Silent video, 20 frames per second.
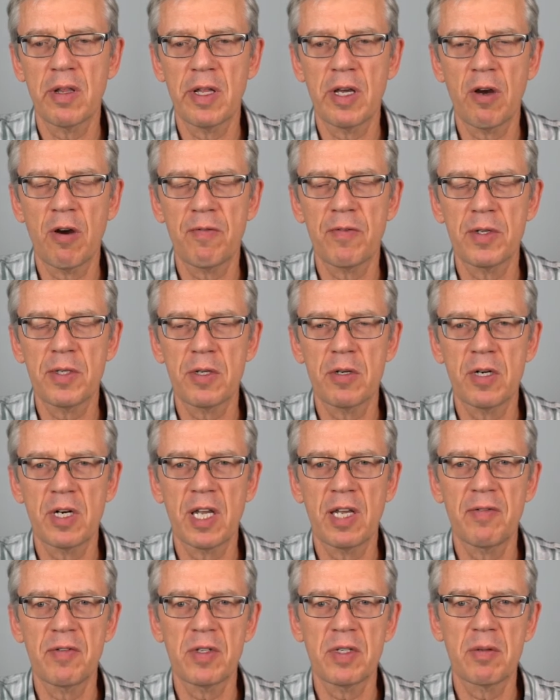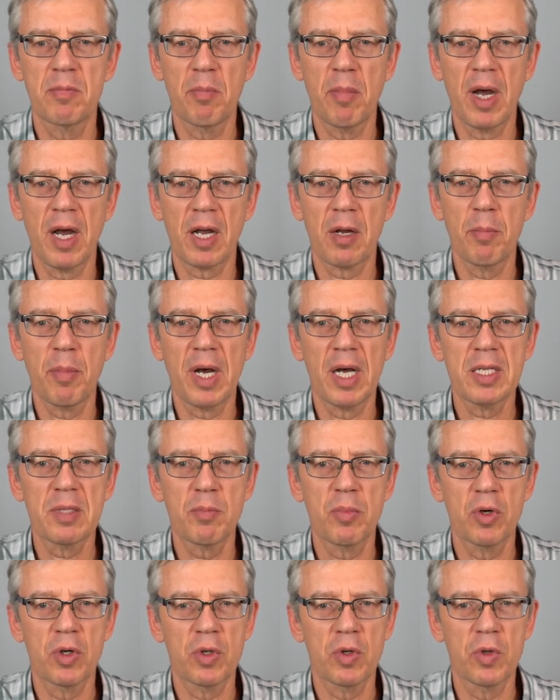the officer gives back
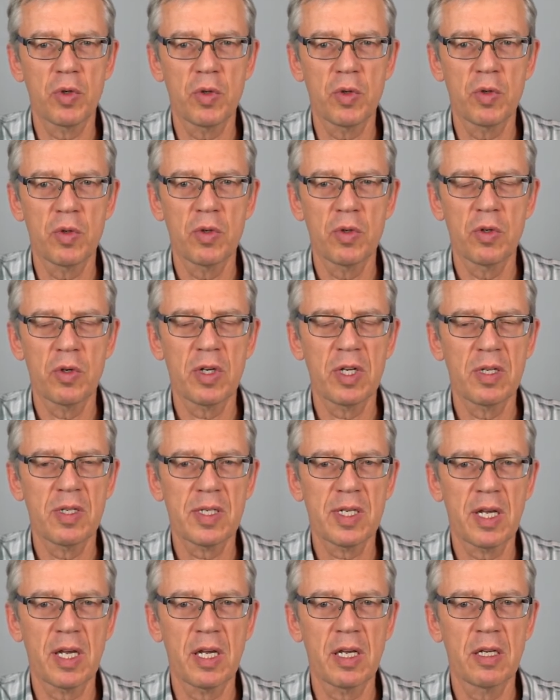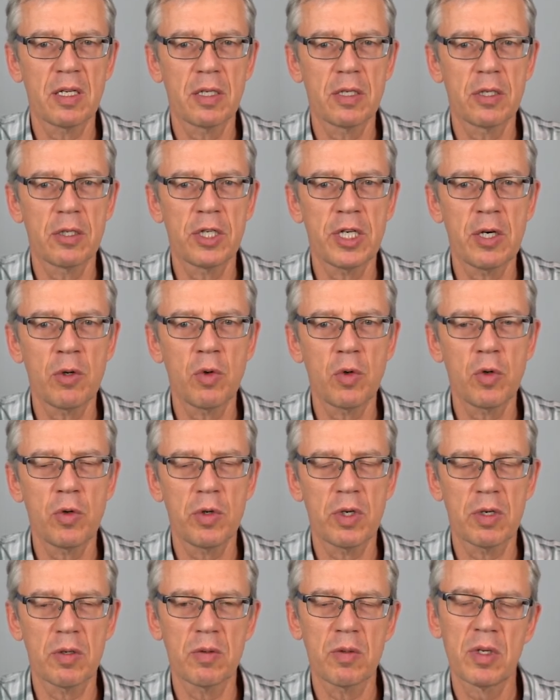passport to you, you can say
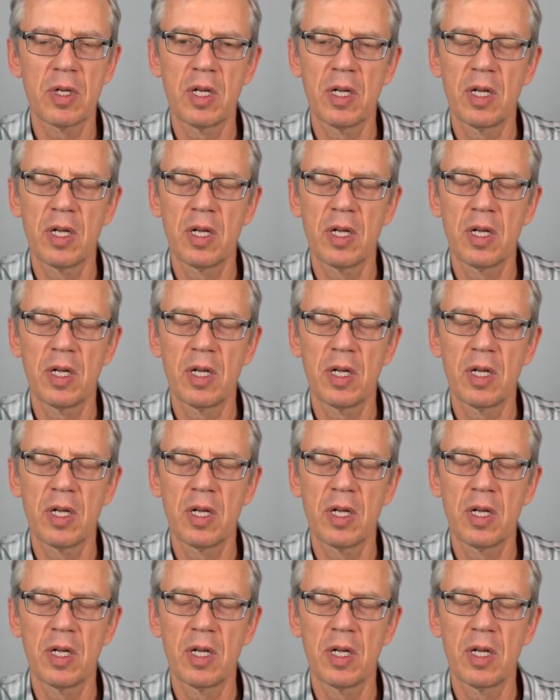dziękuję.